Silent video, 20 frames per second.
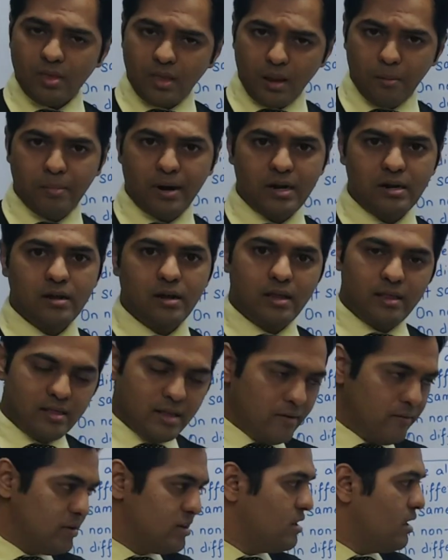but
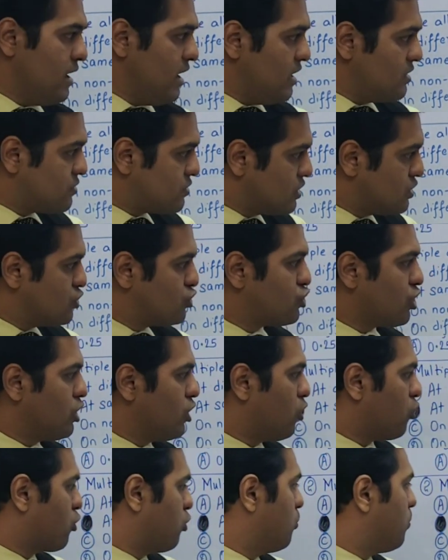they will
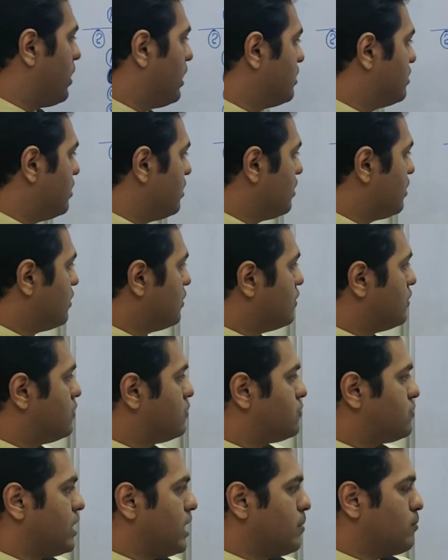essentially occupy the
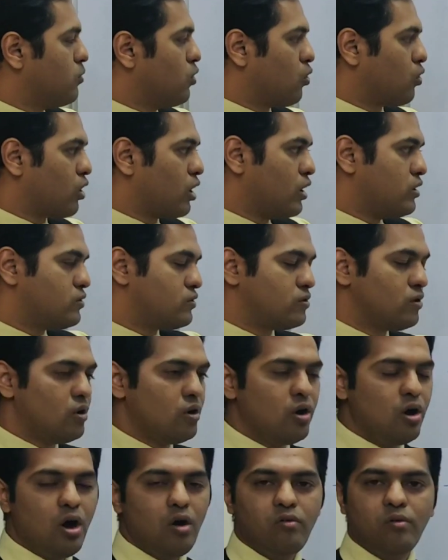same locus
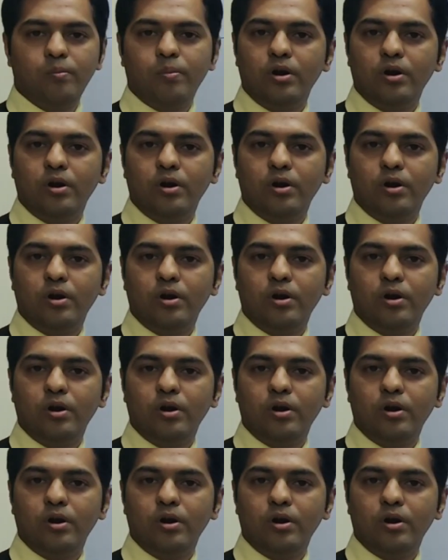of a